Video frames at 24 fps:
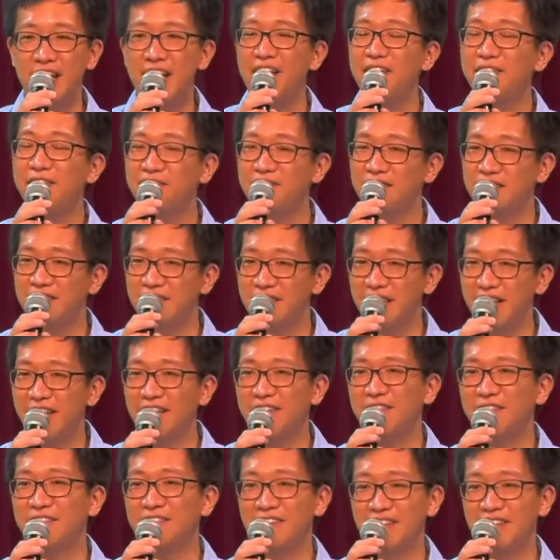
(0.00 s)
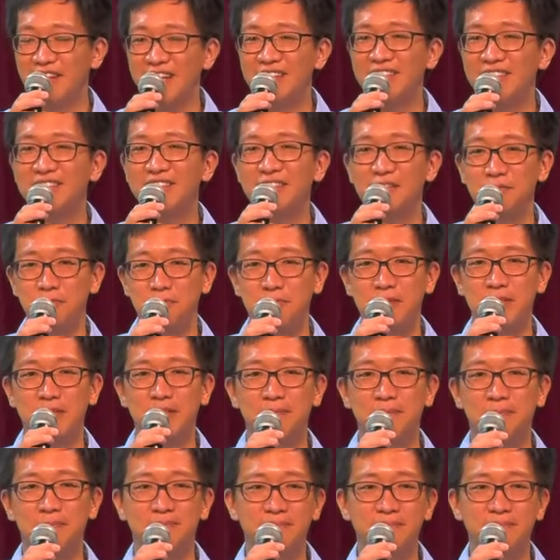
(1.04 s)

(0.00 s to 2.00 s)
have the light of Christ in me.